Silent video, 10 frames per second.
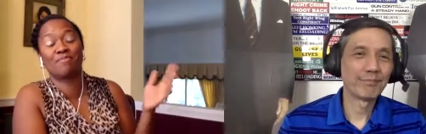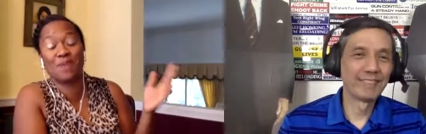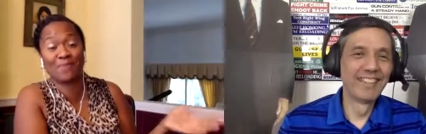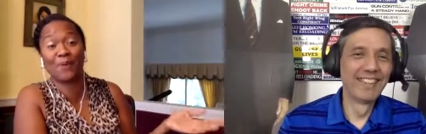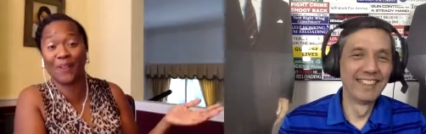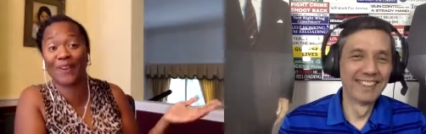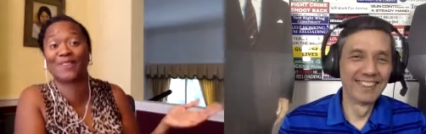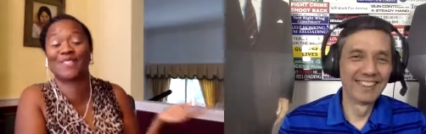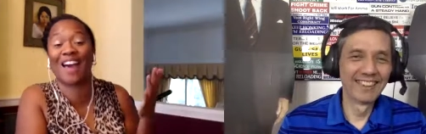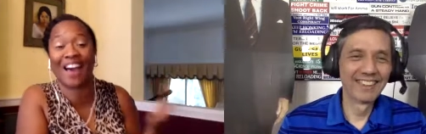Speaker 1: people
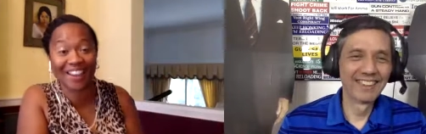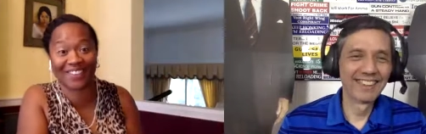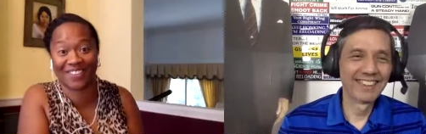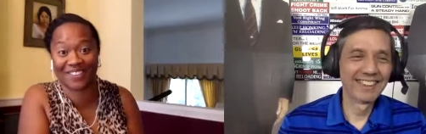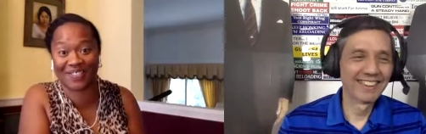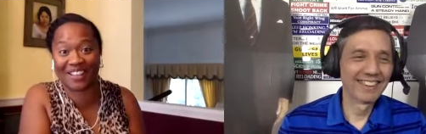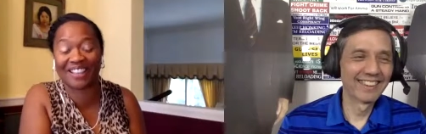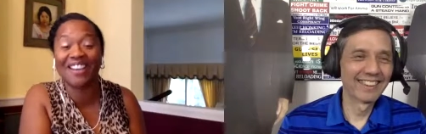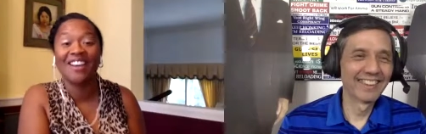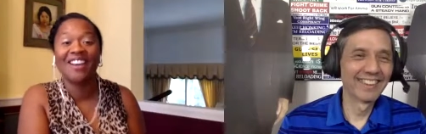are tired of
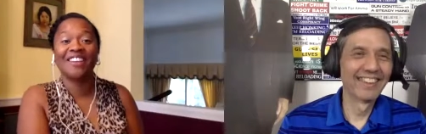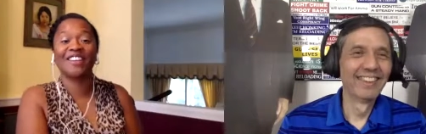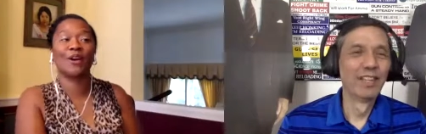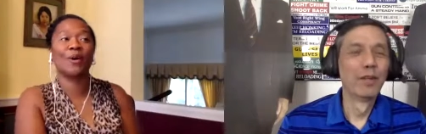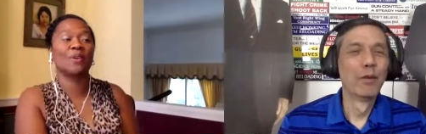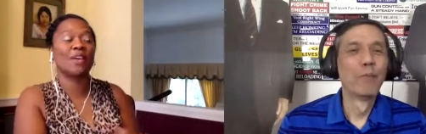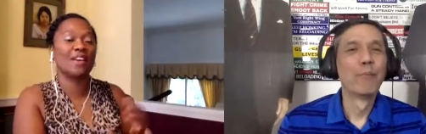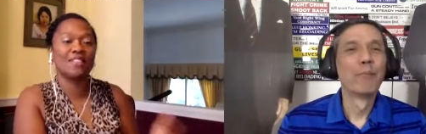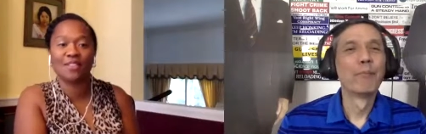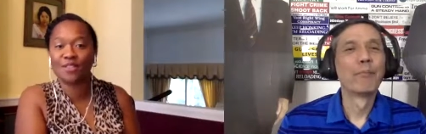it. You know,
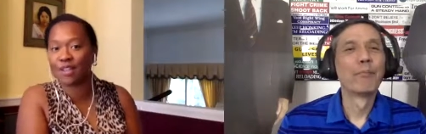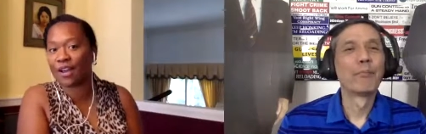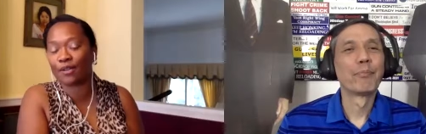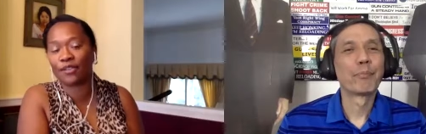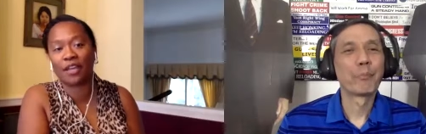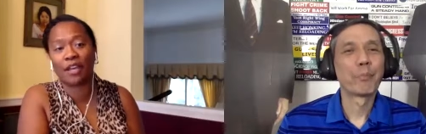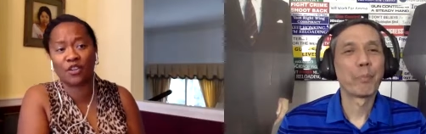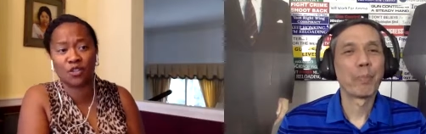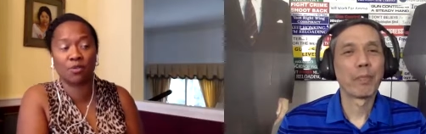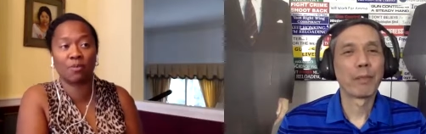yes, there's a health
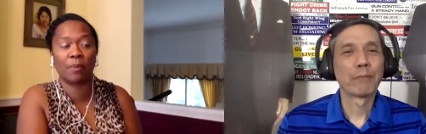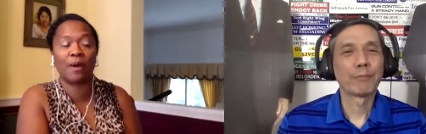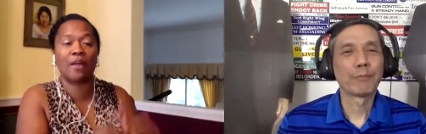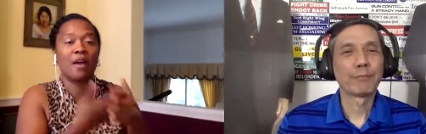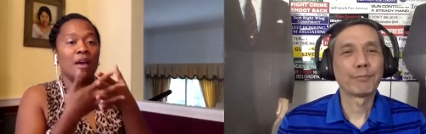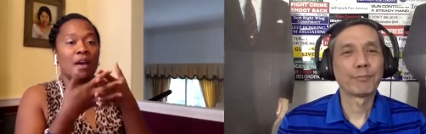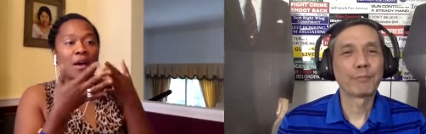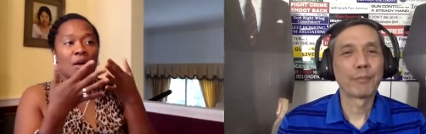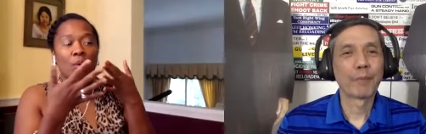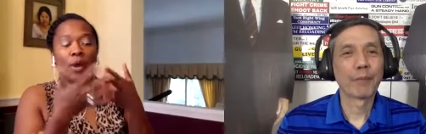issue, but
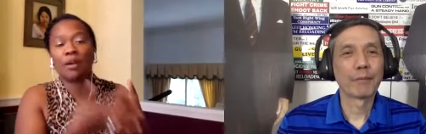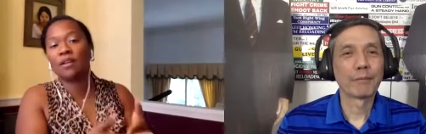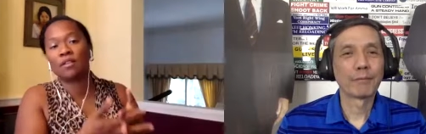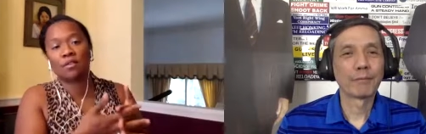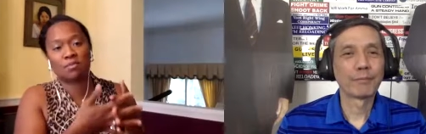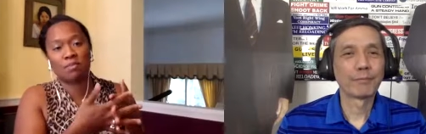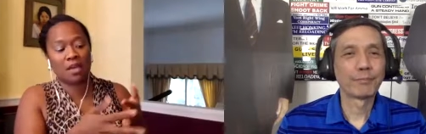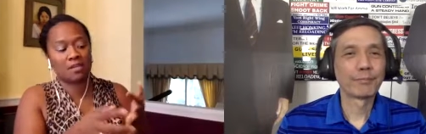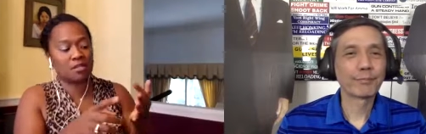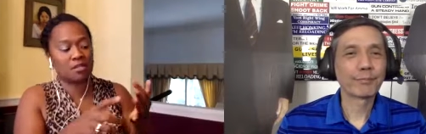wearing those
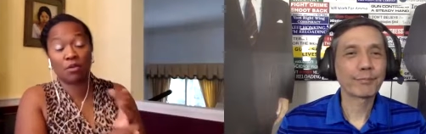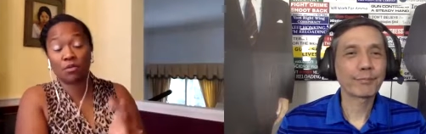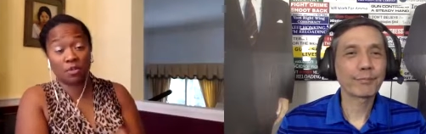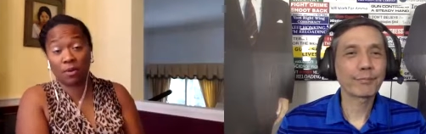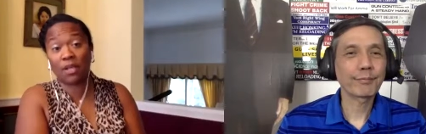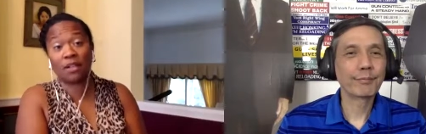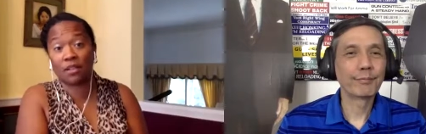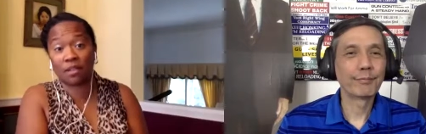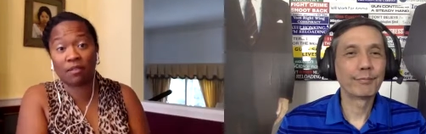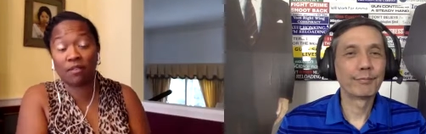masks that don't do
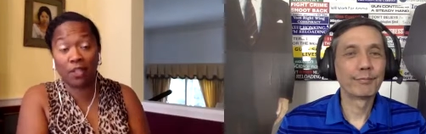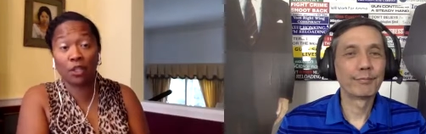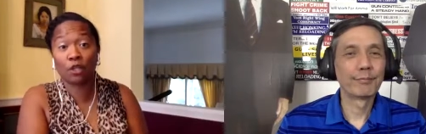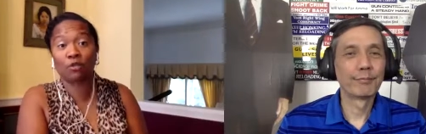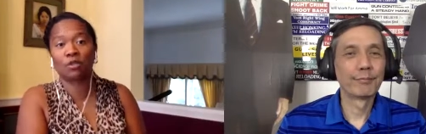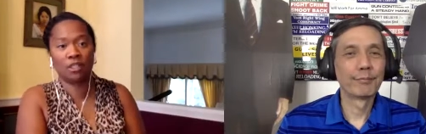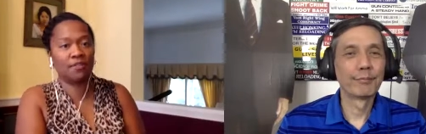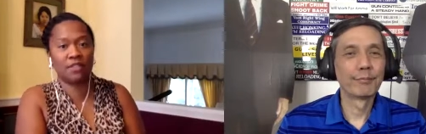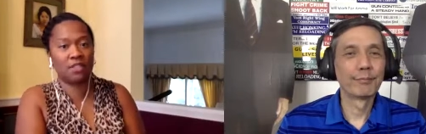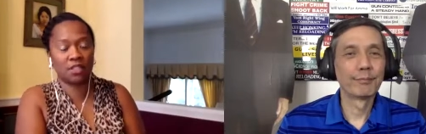anything literally
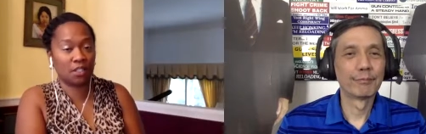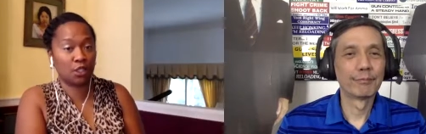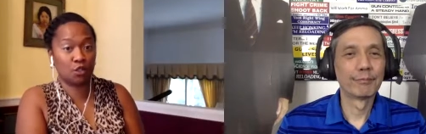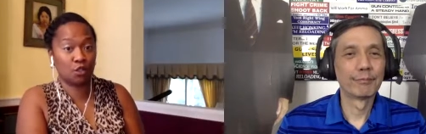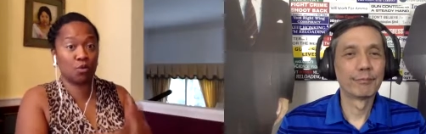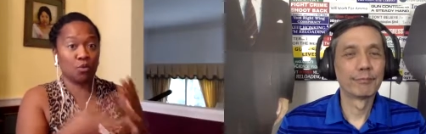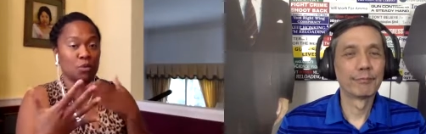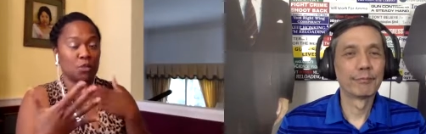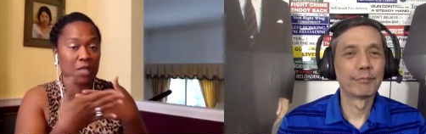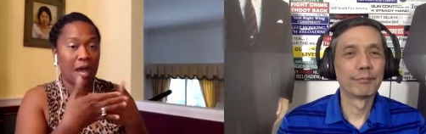physically to
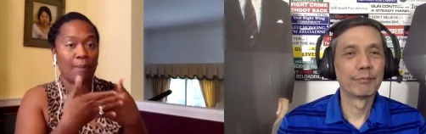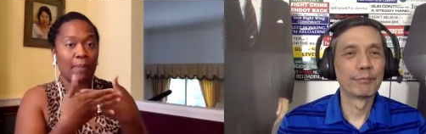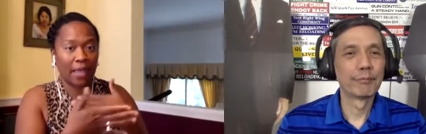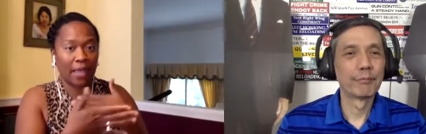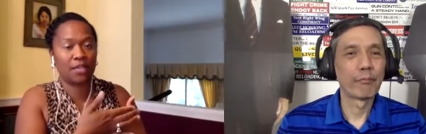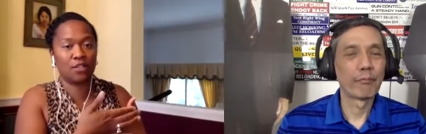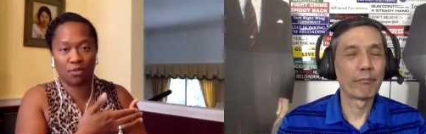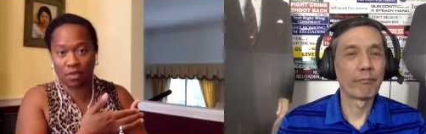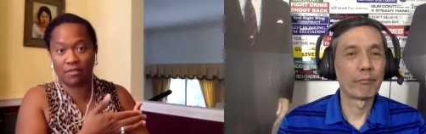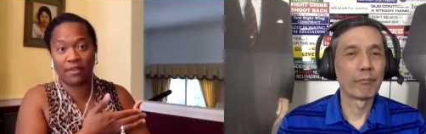stop any
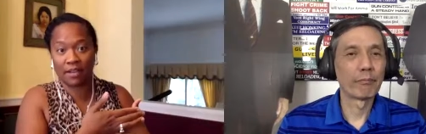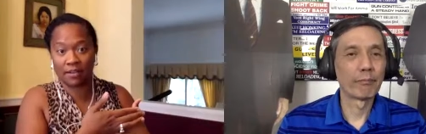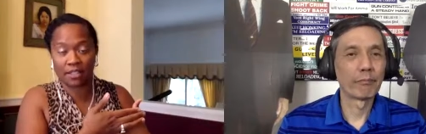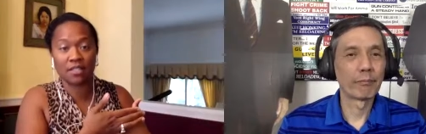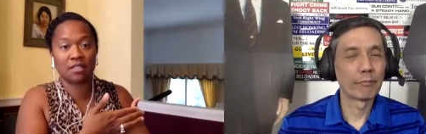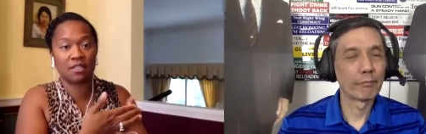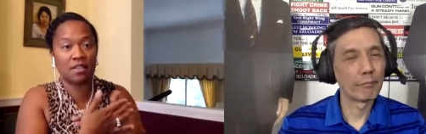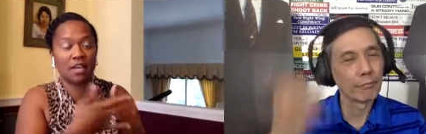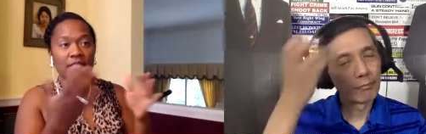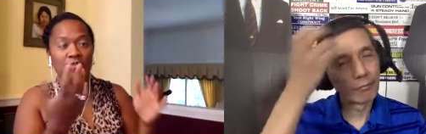sort of virus
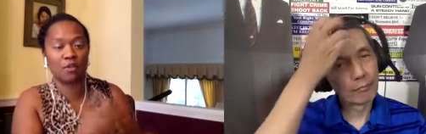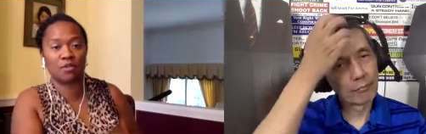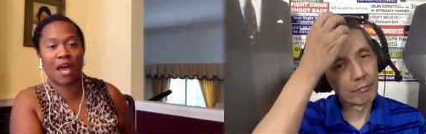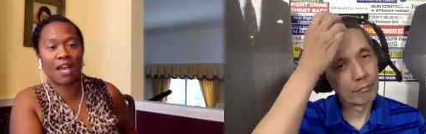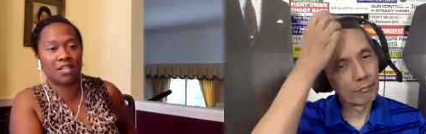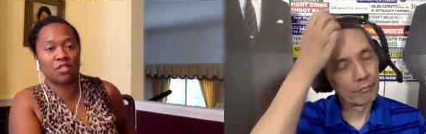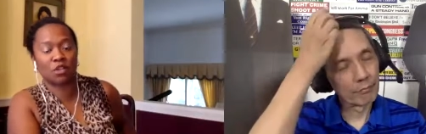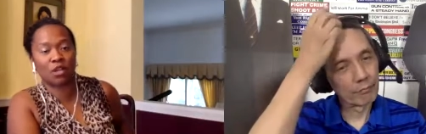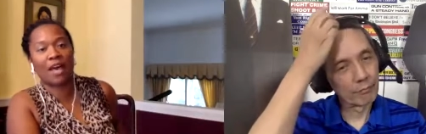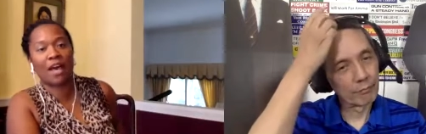none of those i just
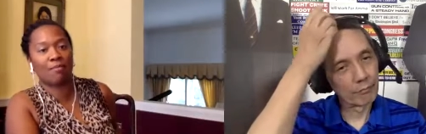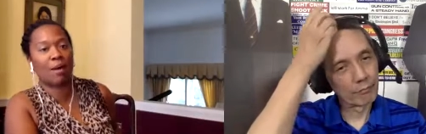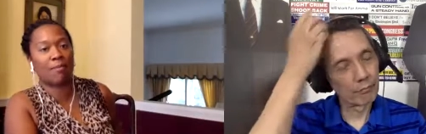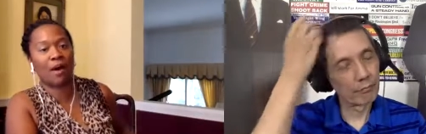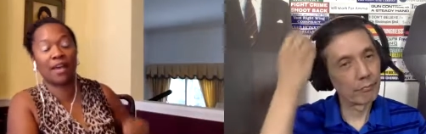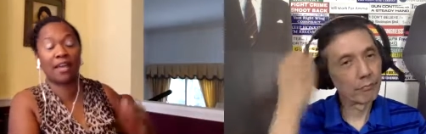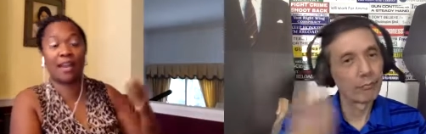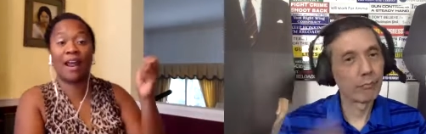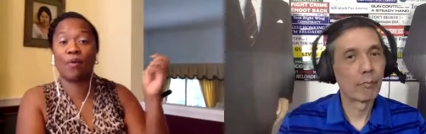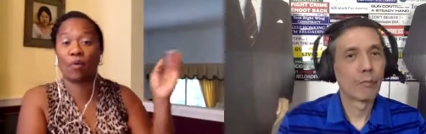took it out of my pocket
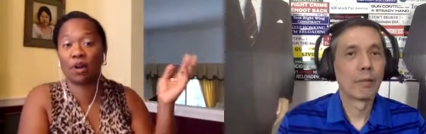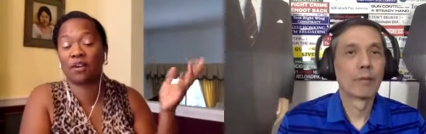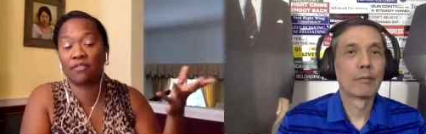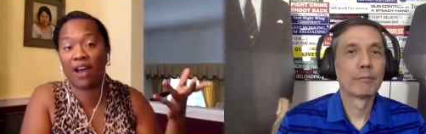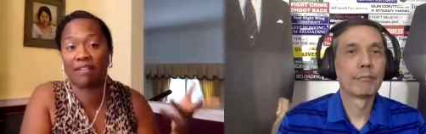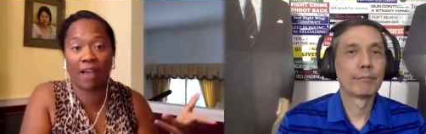and i wore it five